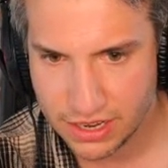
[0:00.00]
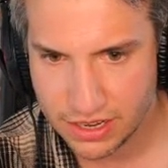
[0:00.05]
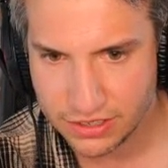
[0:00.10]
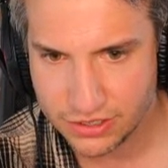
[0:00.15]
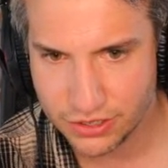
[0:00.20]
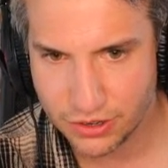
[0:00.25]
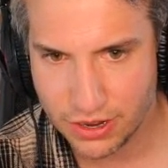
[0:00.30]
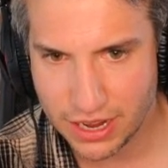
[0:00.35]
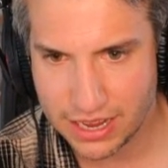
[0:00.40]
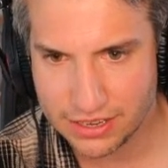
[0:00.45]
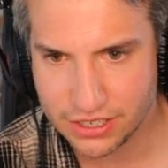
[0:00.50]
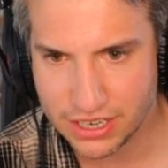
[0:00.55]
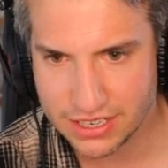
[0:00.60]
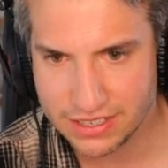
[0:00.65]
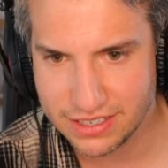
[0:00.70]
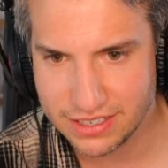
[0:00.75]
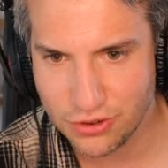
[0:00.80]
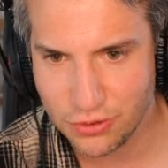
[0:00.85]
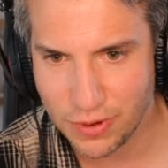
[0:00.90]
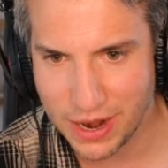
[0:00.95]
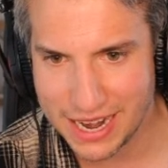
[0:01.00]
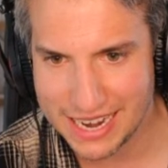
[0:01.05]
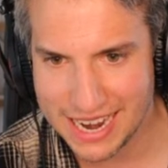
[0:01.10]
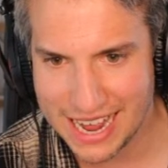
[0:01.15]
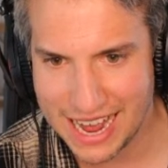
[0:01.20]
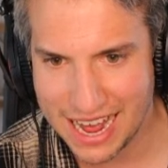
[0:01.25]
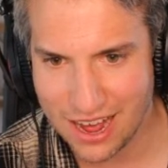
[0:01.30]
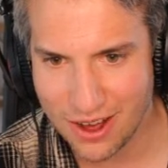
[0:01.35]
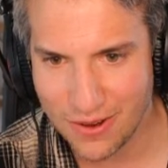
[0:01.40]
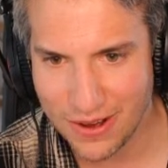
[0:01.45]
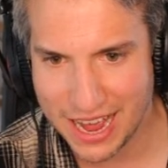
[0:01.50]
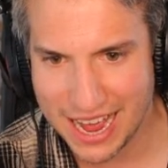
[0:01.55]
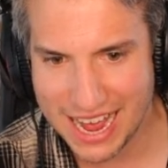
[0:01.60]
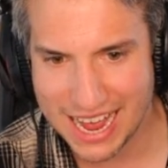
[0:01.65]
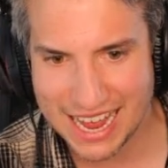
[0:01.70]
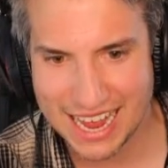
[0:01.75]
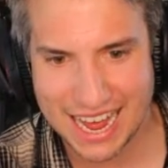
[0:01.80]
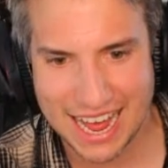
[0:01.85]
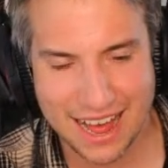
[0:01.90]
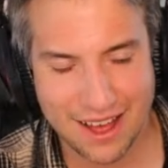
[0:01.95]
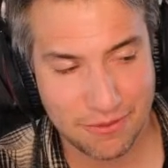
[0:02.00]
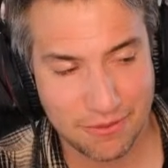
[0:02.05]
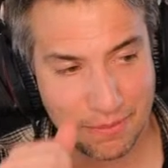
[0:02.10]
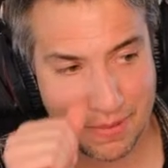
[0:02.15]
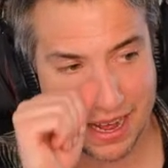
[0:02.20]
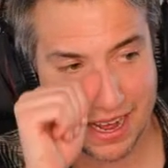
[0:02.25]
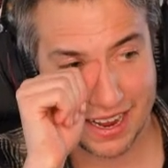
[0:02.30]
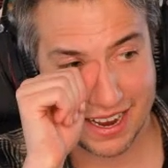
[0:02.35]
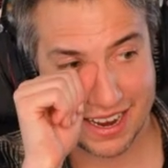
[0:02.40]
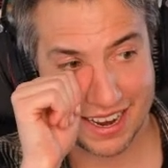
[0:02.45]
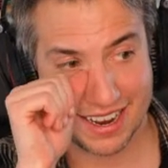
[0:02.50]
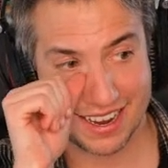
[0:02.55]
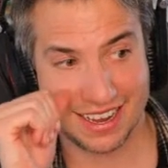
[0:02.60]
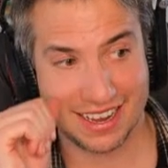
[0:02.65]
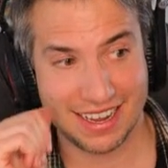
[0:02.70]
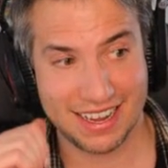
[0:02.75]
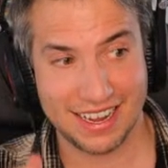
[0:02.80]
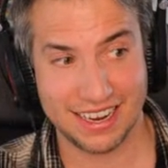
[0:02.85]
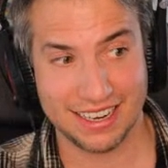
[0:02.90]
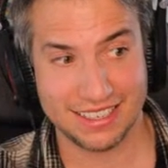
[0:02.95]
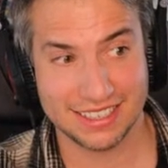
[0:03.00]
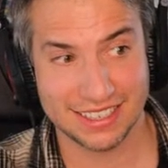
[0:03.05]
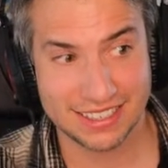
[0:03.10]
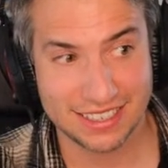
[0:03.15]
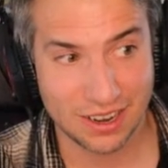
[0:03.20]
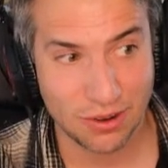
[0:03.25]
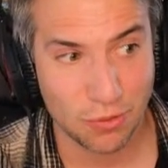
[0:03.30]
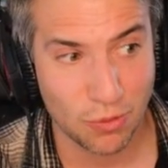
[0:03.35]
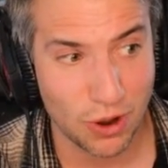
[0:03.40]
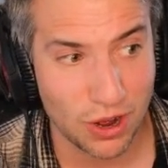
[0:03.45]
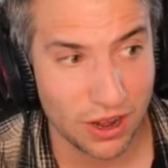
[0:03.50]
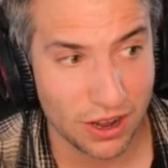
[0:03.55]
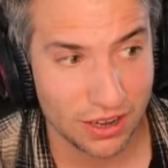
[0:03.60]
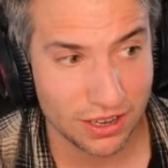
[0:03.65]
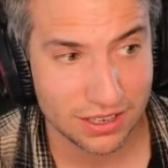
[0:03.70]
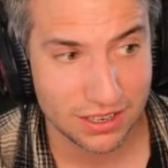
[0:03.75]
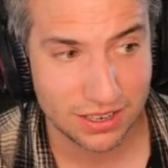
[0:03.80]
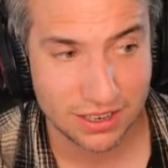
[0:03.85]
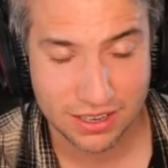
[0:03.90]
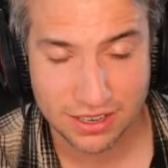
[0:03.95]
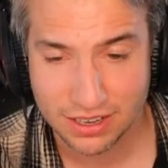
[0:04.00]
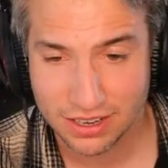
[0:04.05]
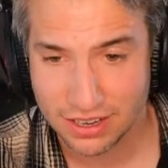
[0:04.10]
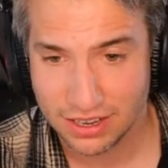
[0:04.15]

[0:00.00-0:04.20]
So as you can see right now, I have my existing wall